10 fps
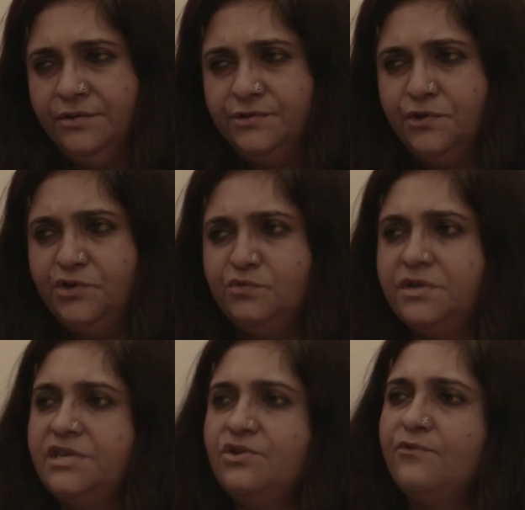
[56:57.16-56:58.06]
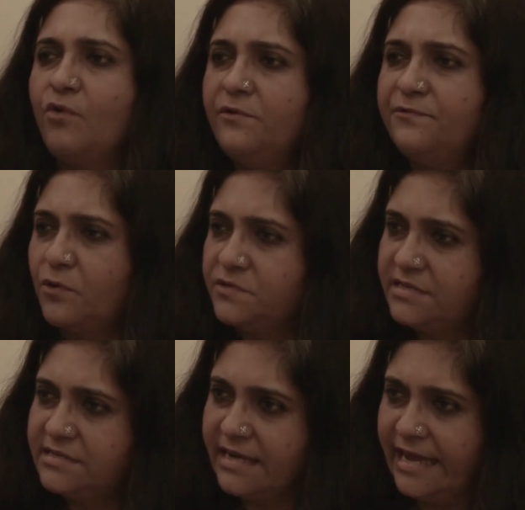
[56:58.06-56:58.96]
So, unity of all
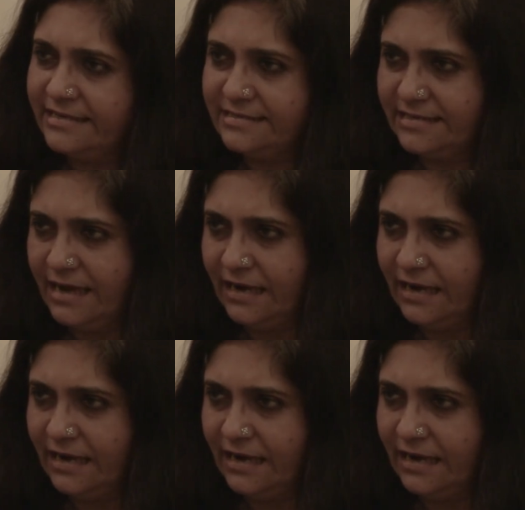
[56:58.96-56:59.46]
forces against the